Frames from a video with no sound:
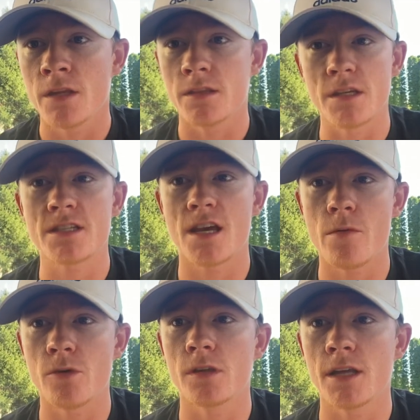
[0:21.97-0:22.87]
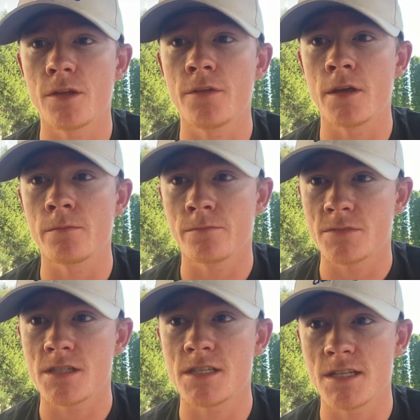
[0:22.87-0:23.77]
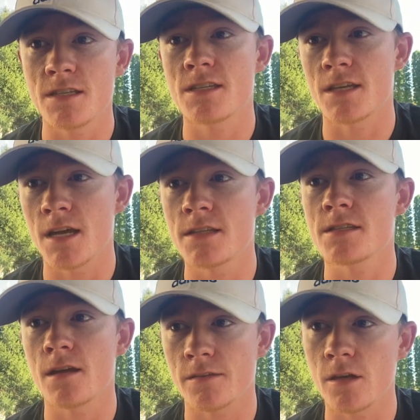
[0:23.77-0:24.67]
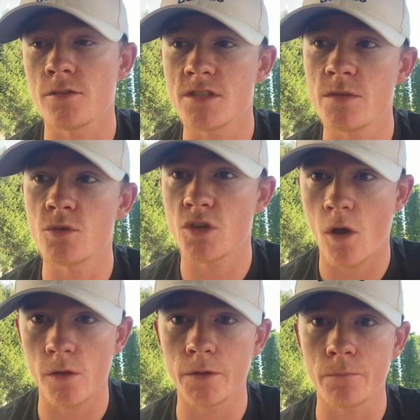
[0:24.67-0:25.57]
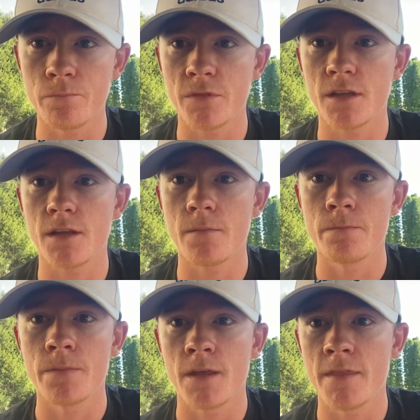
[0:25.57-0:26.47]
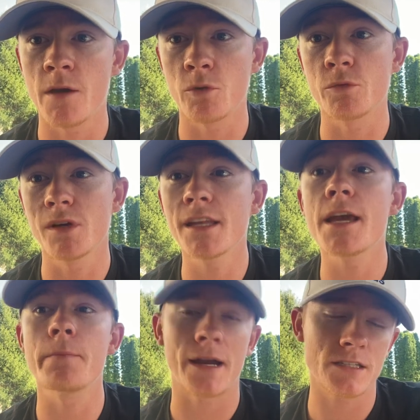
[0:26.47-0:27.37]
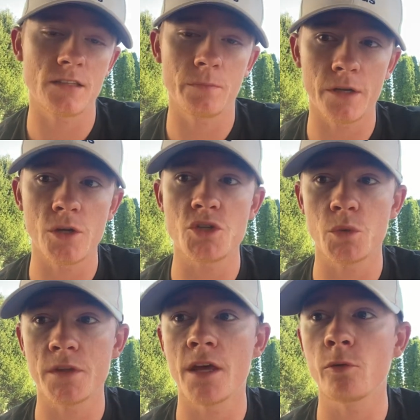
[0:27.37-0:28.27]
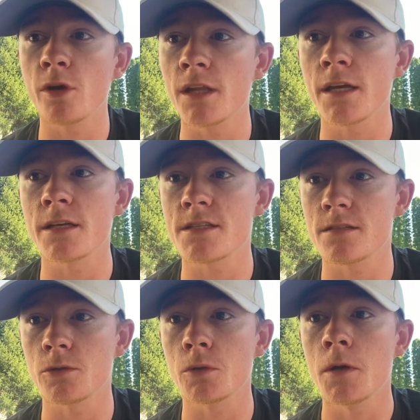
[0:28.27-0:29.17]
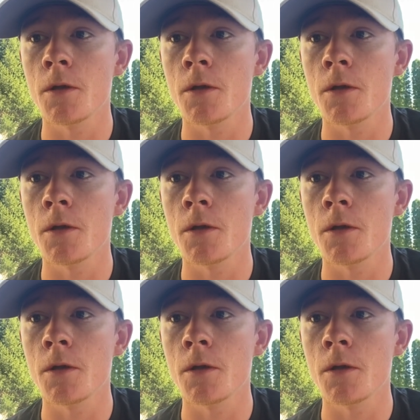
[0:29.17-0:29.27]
This camera allowed them to see the signs that the other team was calling, and then would relay it back to the players, who would then relay it to